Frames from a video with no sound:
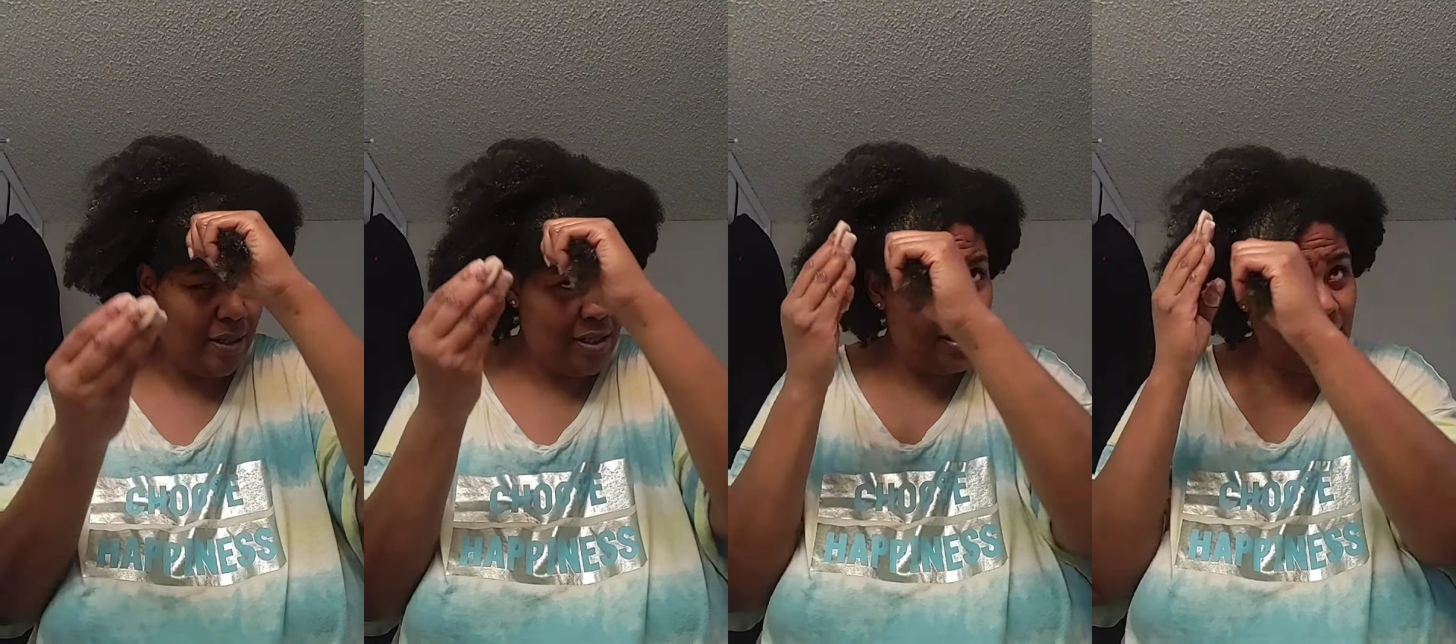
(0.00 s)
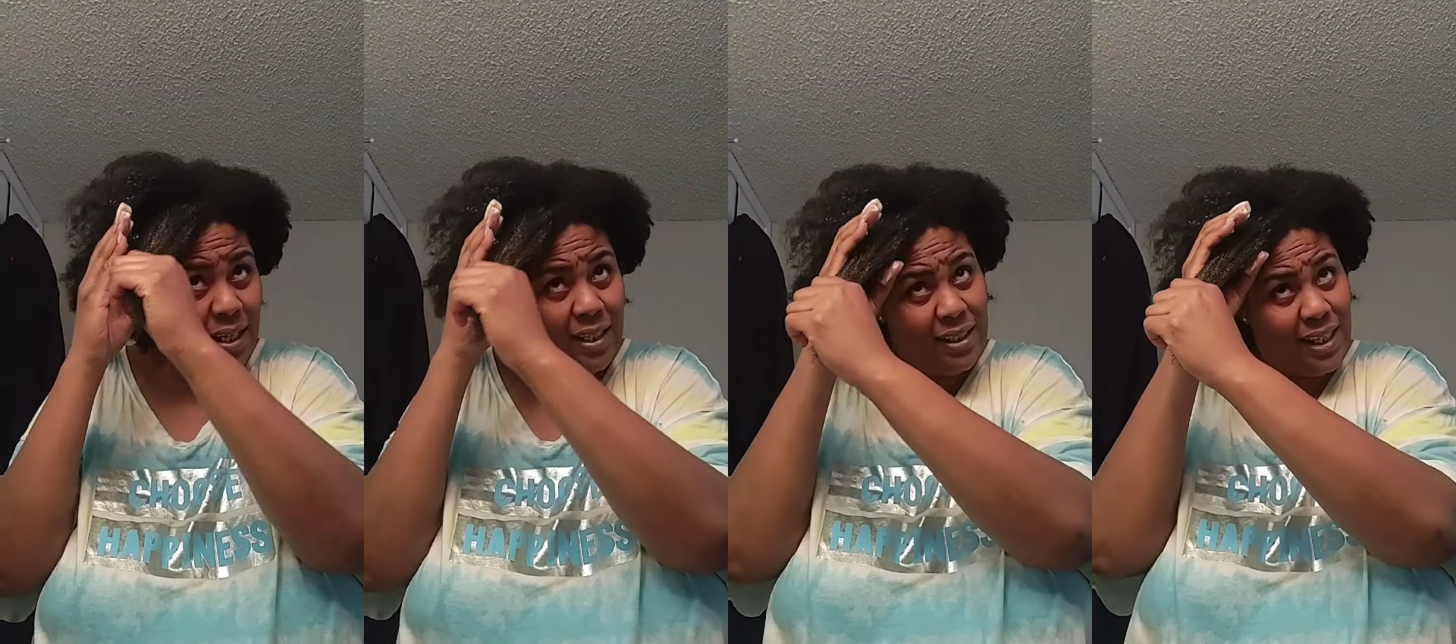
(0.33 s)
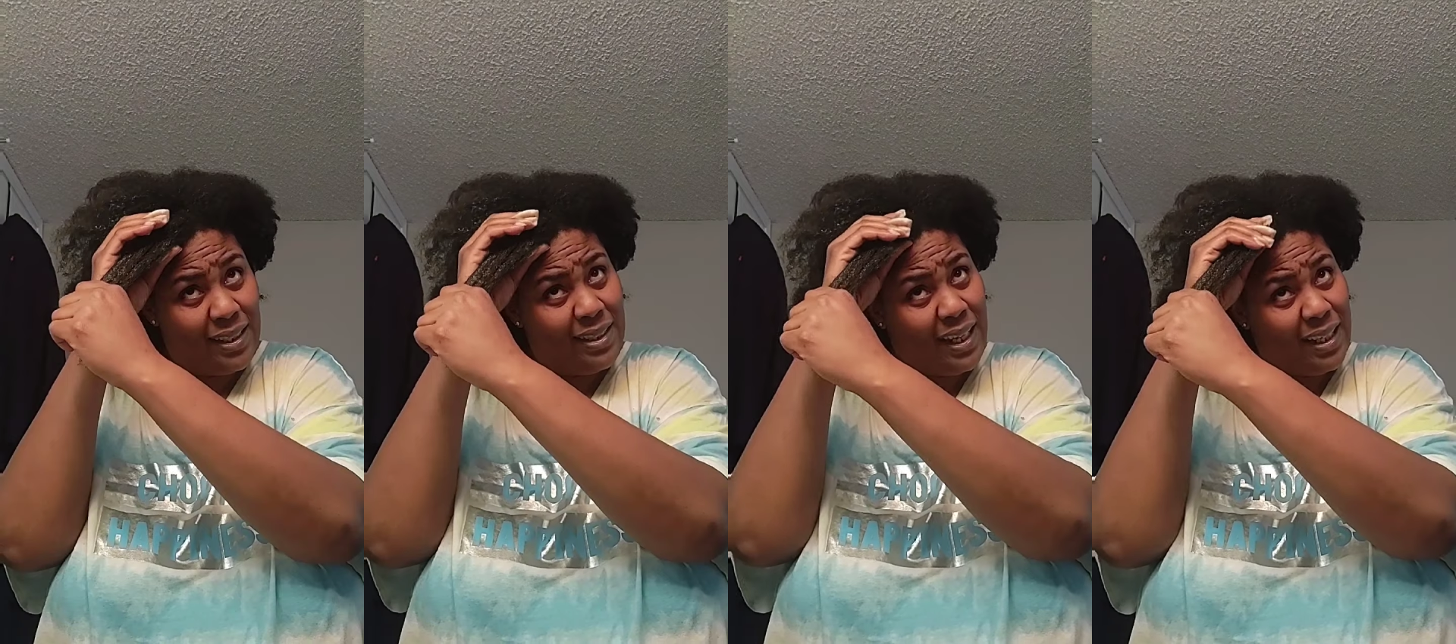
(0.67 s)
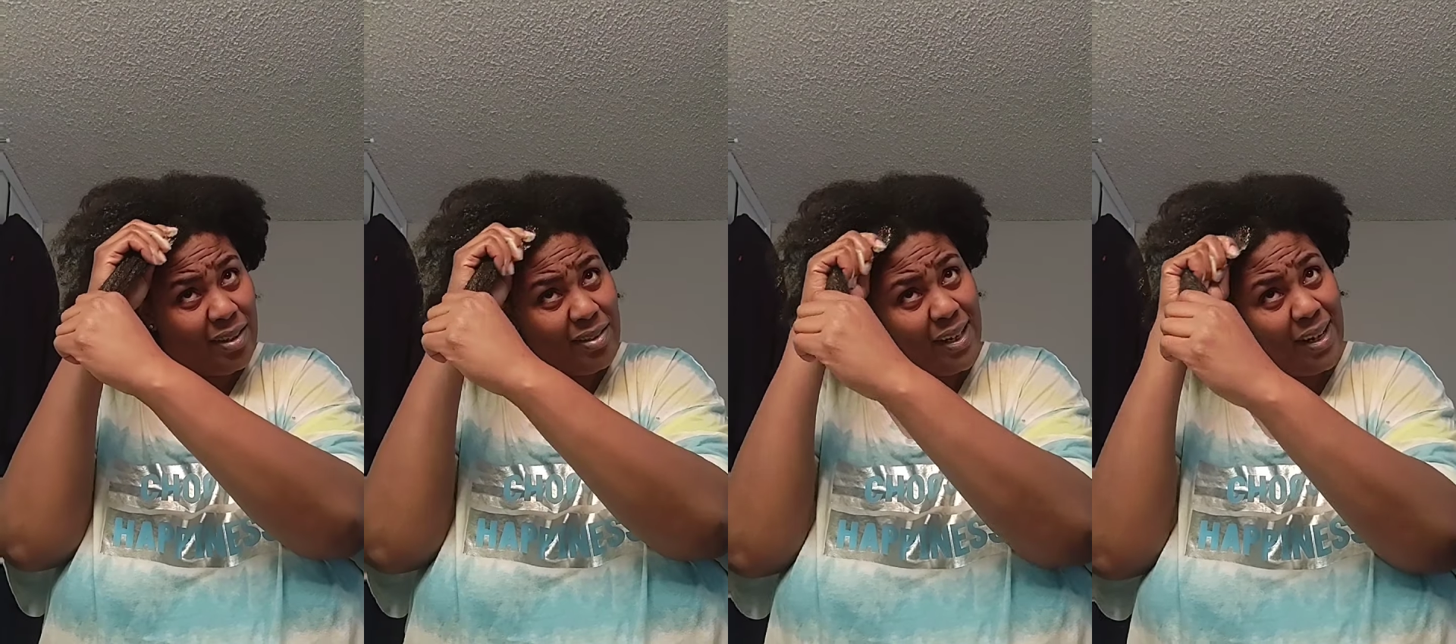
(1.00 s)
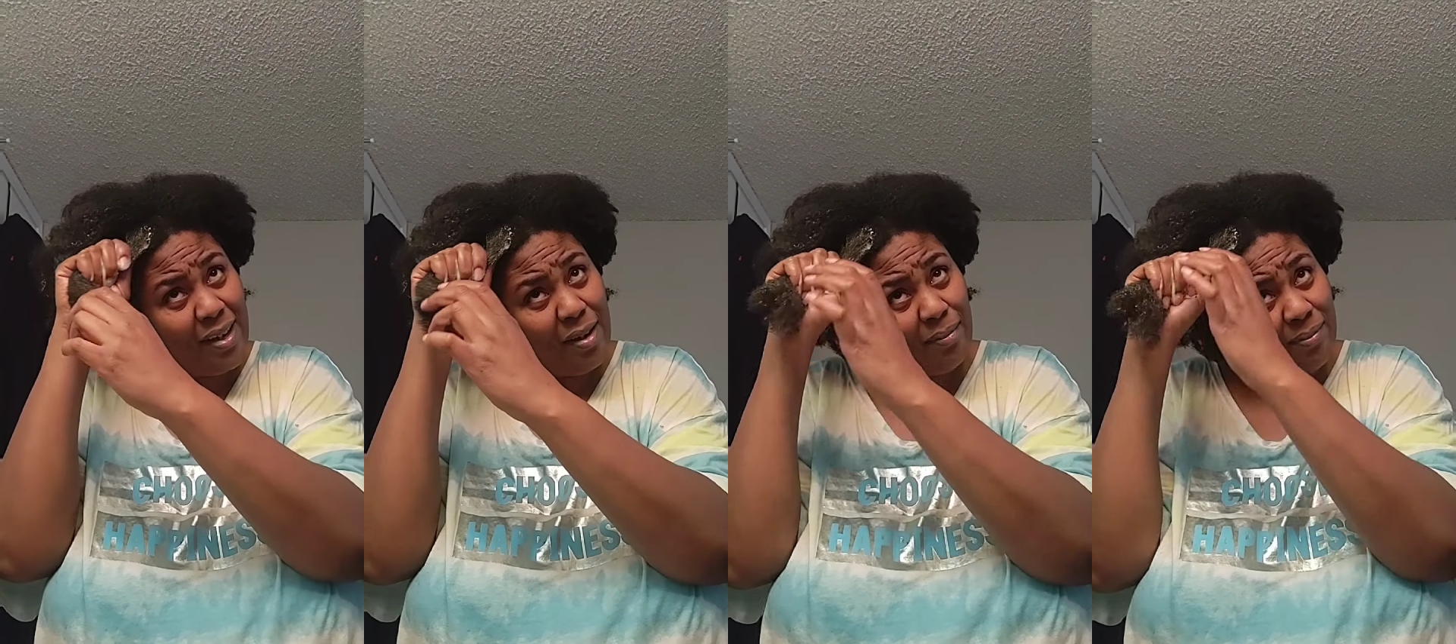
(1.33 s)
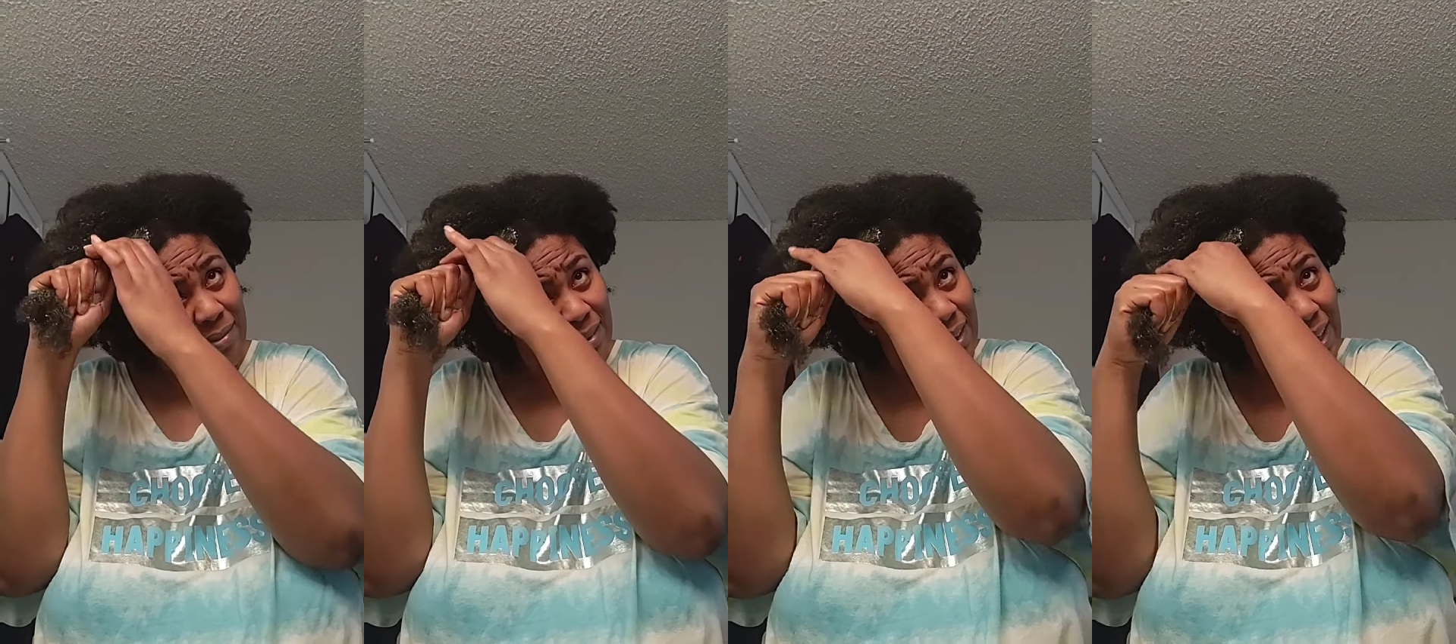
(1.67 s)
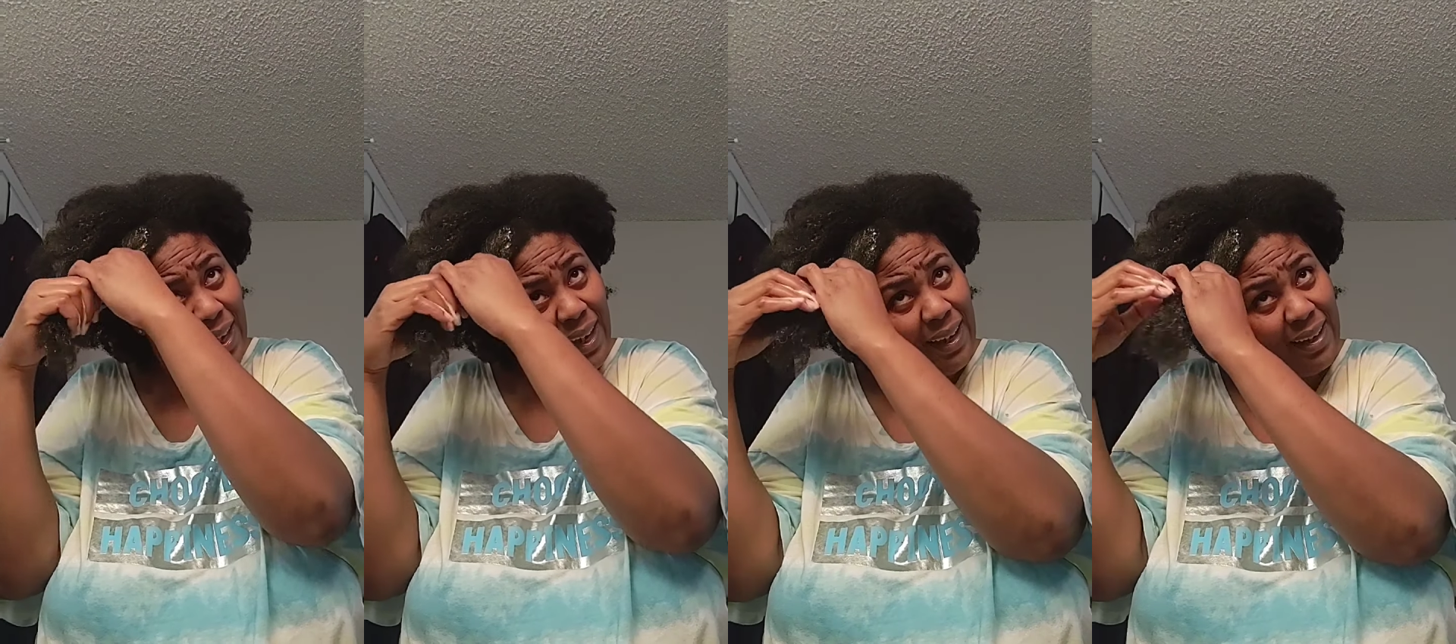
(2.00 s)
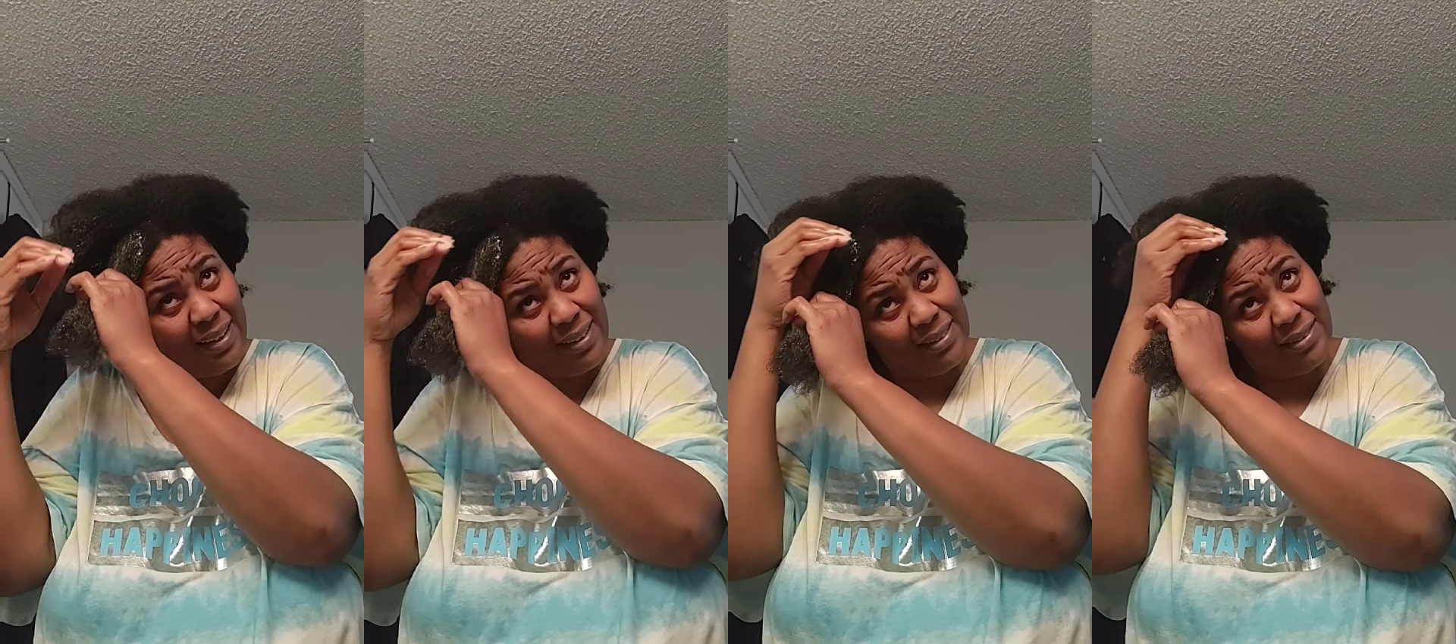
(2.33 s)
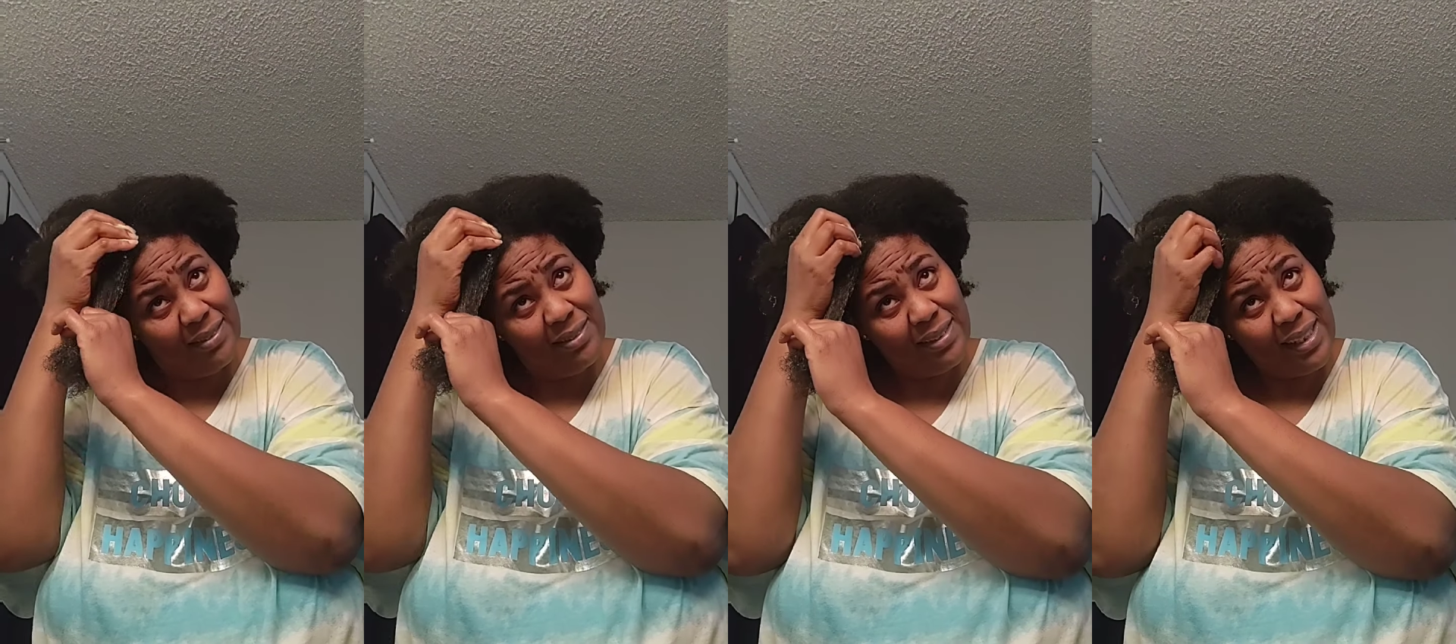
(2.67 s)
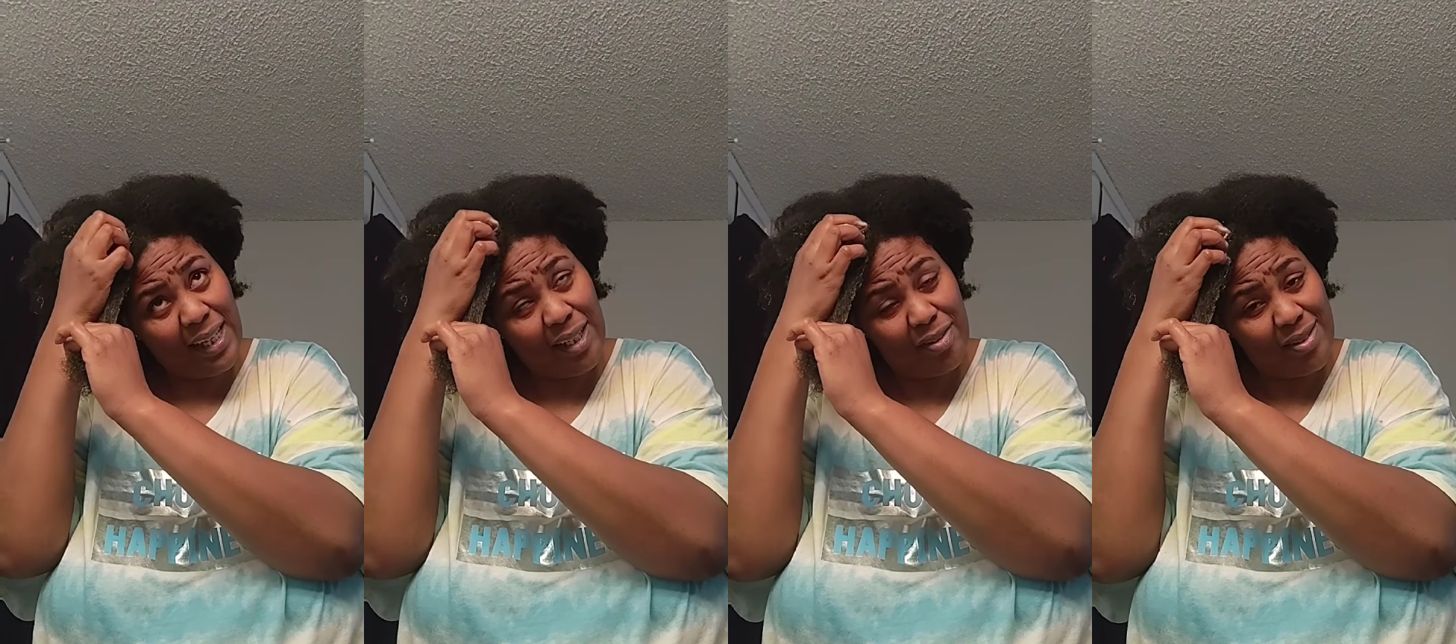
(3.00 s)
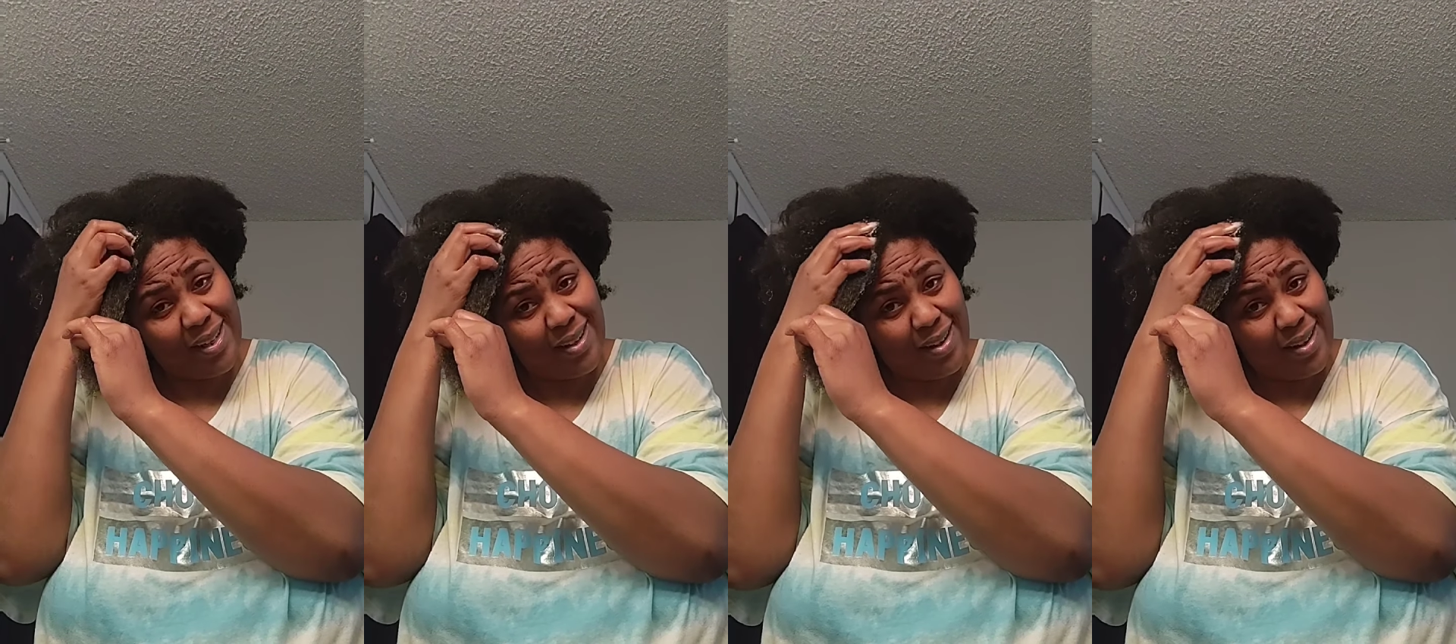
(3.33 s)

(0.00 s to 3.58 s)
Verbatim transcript: you just gotta like take your time and take your